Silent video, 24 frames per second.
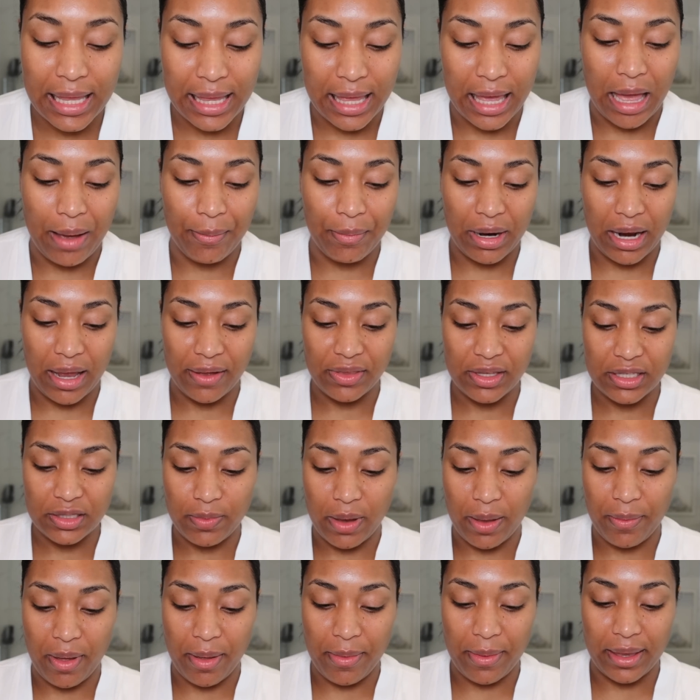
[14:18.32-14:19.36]
it. I'm gonna have this
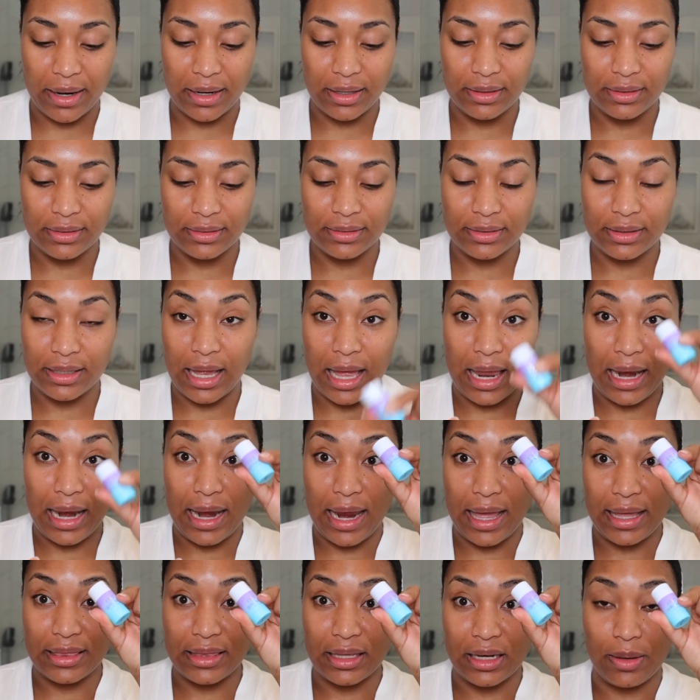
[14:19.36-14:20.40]
by my bed. I
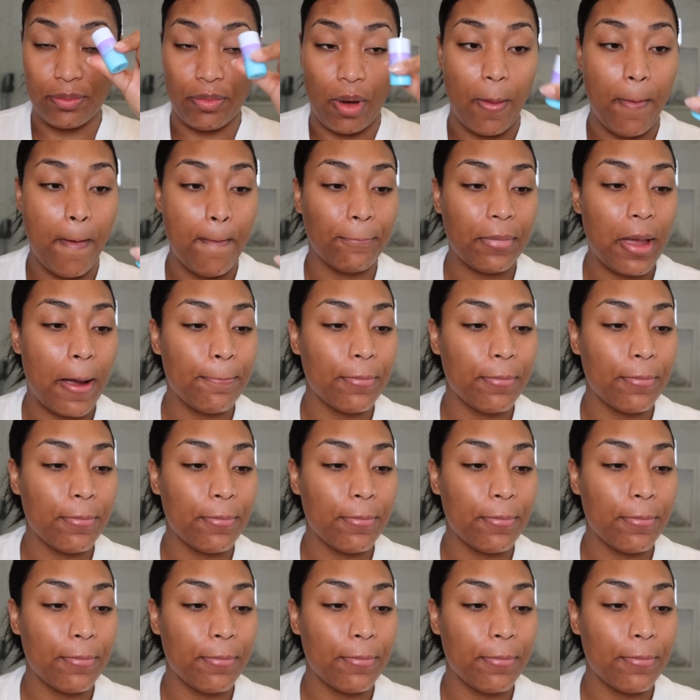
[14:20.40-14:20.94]
like the lip balm.